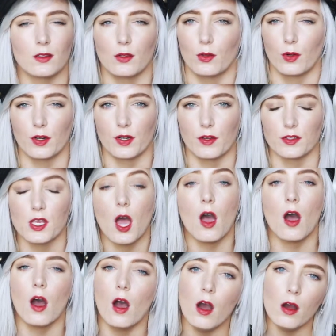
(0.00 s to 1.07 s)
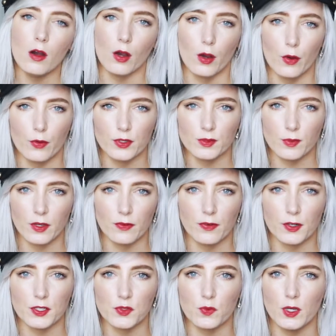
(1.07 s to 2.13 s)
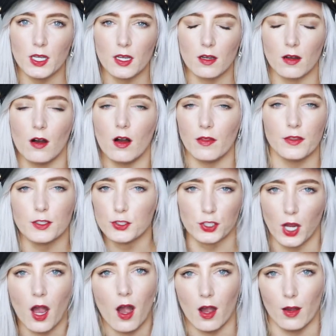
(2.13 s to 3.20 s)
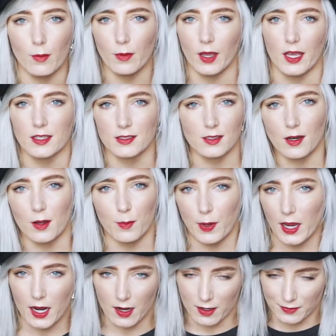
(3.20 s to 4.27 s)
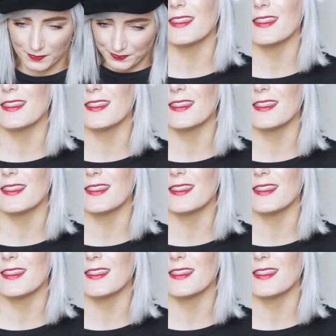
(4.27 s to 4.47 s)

Lord knows. Oh, it was my first week on the job as an au pair.